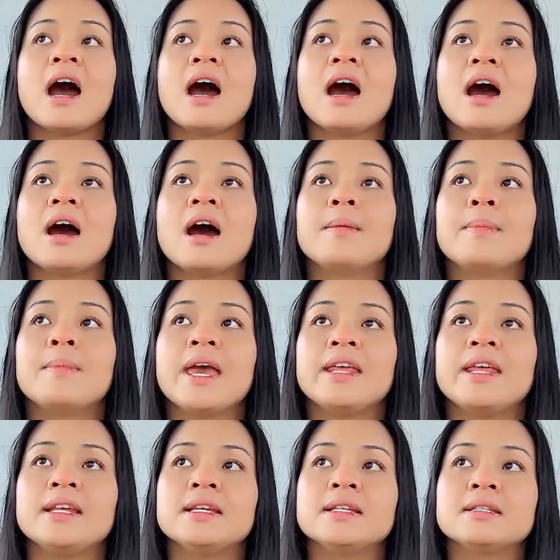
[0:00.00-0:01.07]
Um,
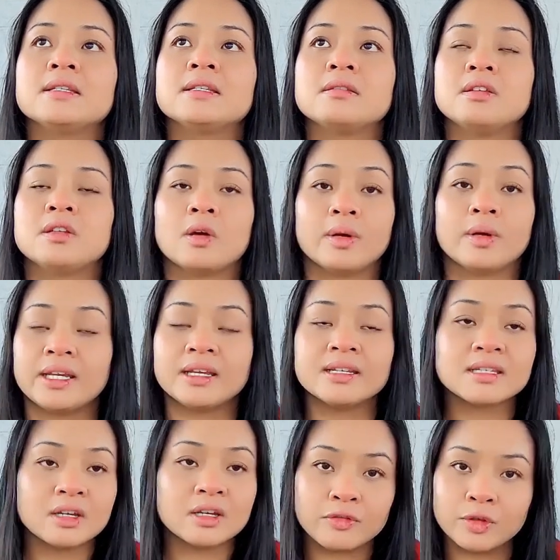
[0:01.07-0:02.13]
and it's you know it
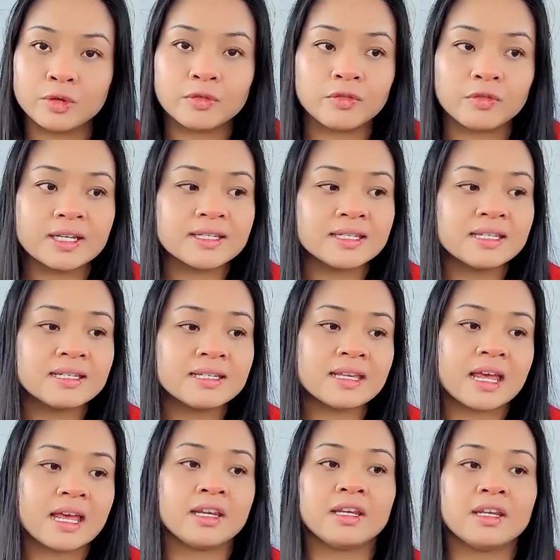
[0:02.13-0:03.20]
is a few
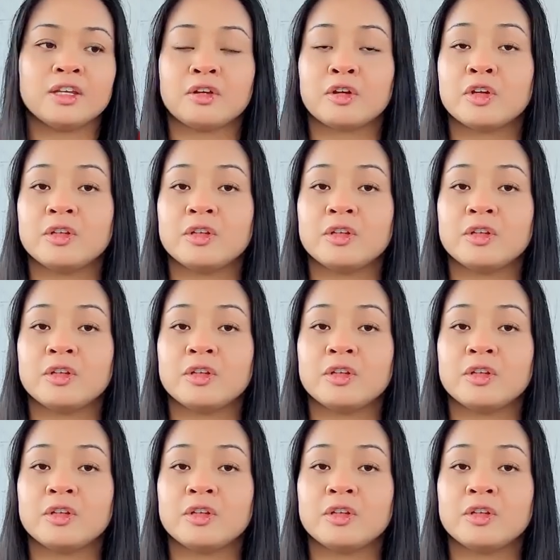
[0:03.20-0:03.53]
phrases and it